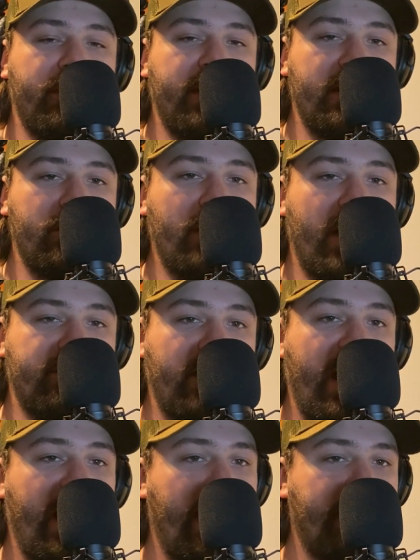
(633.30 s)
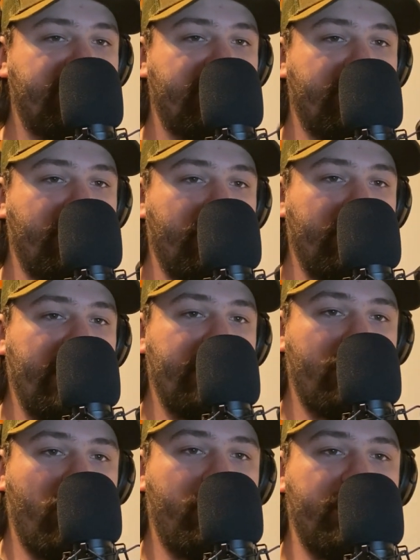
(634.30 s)
thing you guys absolutely
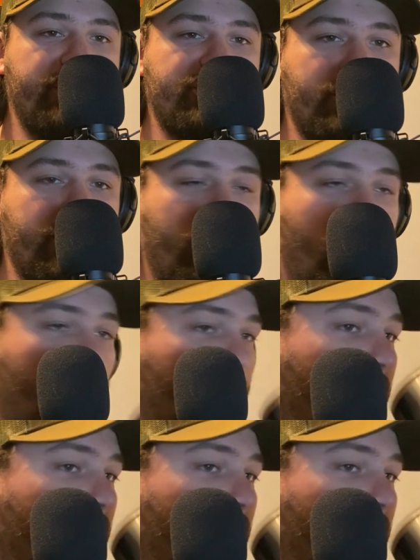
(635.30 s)
nobody should record